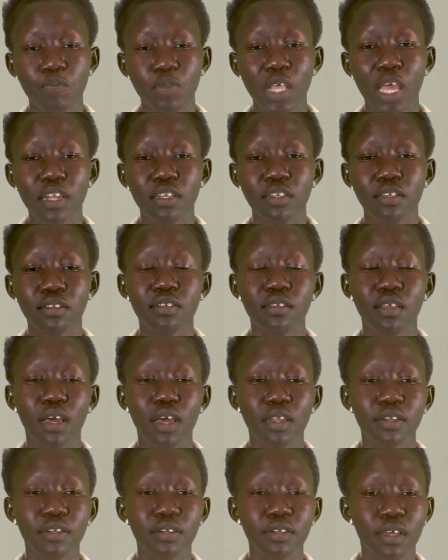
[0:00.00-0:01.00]
And
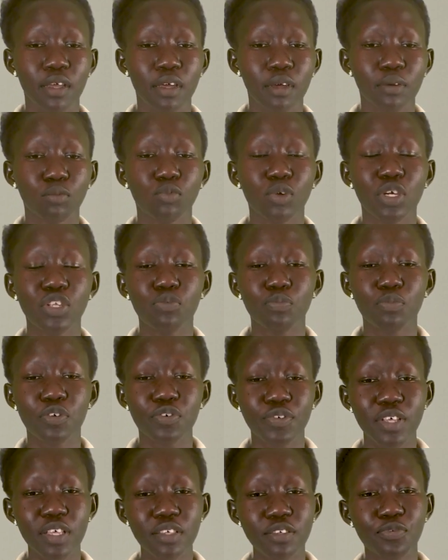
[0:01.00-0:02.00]
when you
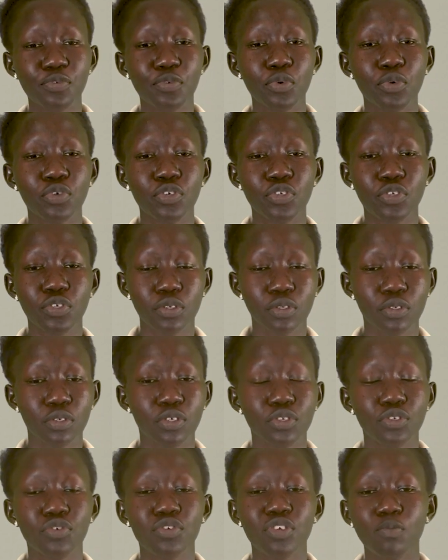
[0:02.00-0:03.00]
process food,
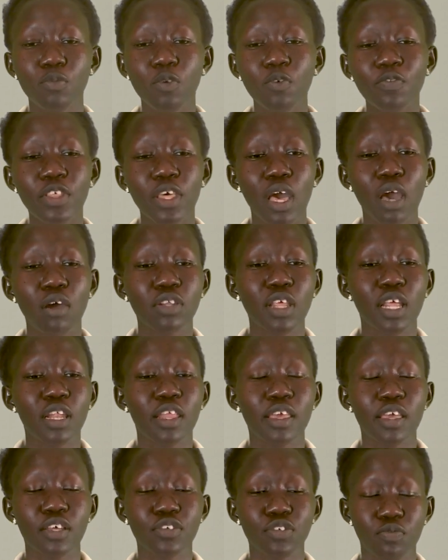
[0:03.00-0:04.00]
you remove the outer
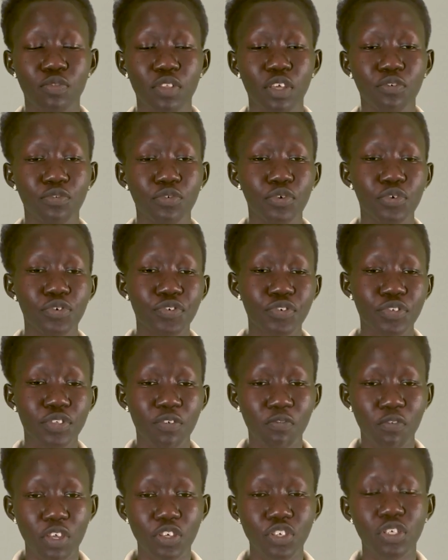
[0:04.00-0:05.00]
layers of the fruits,
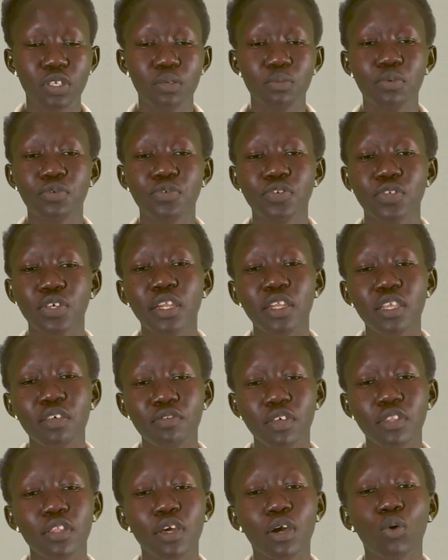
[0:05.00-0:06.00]
the vegetables, and
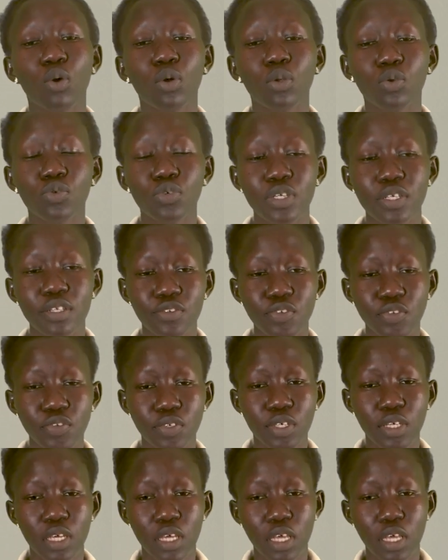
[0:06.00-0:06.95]
even the whole grains.